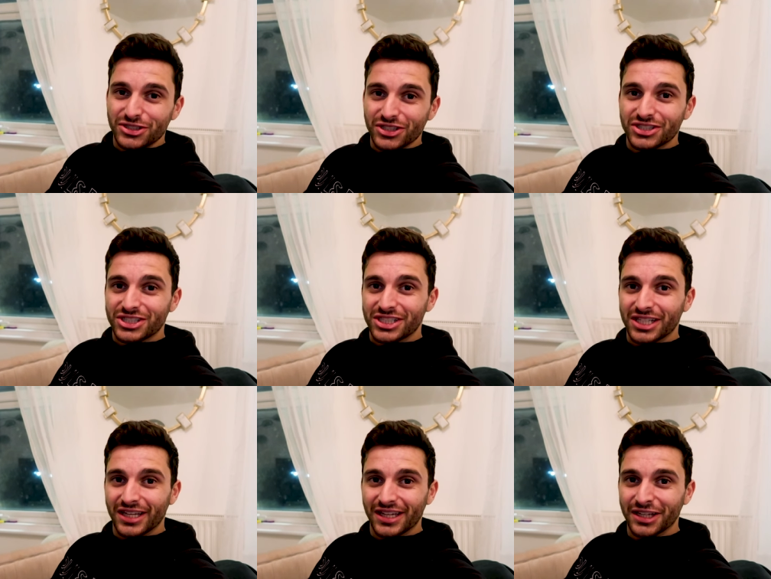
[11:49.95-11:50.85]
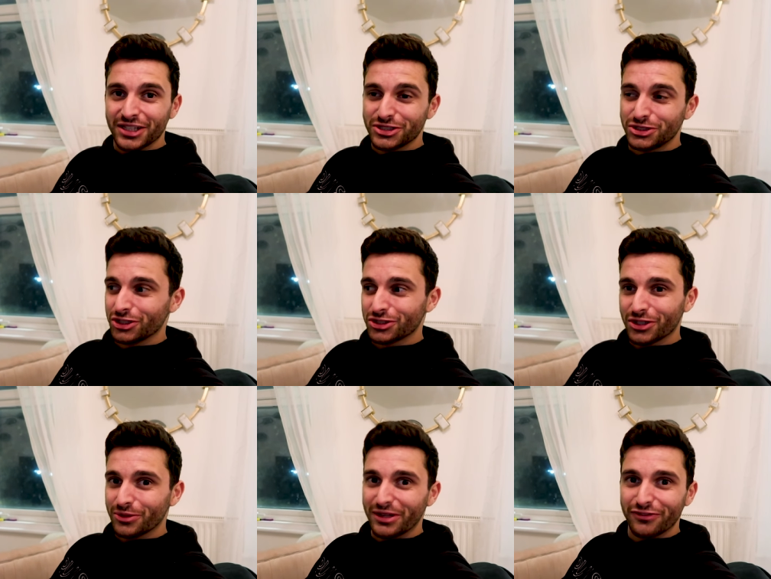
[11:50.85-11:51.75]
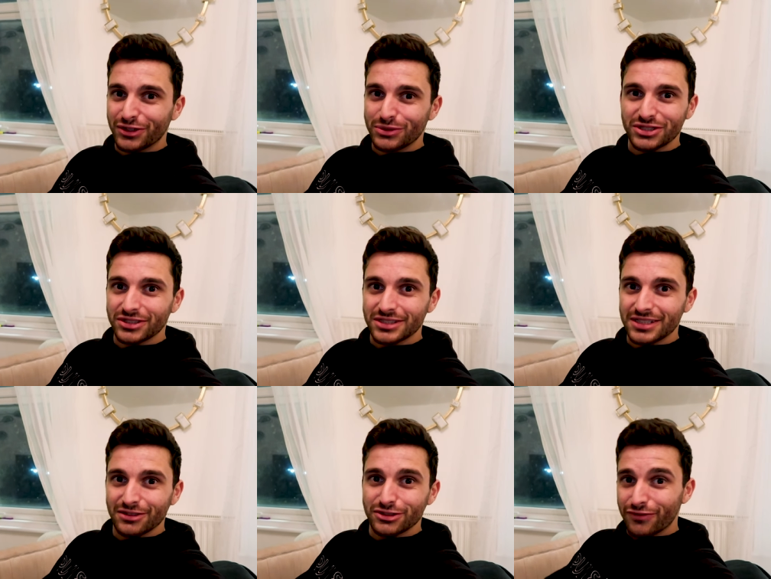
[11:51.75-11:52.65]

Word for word: Just just gotta wait for the results now,